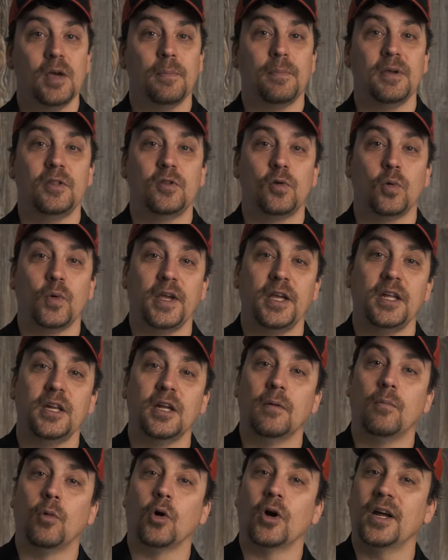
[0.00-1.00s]
between
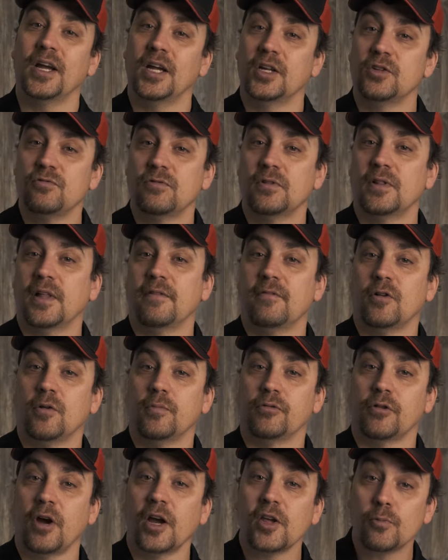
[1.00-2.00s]
a more entry-level
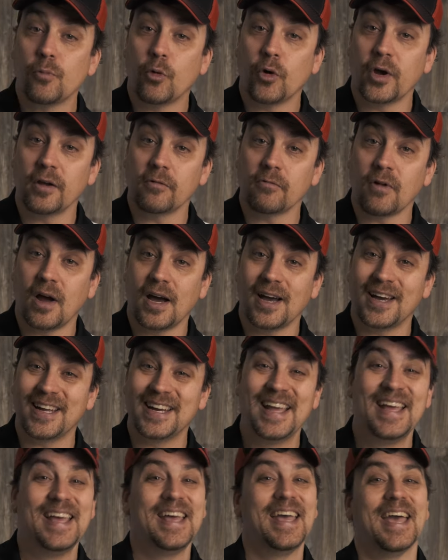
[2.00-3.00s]
price point rod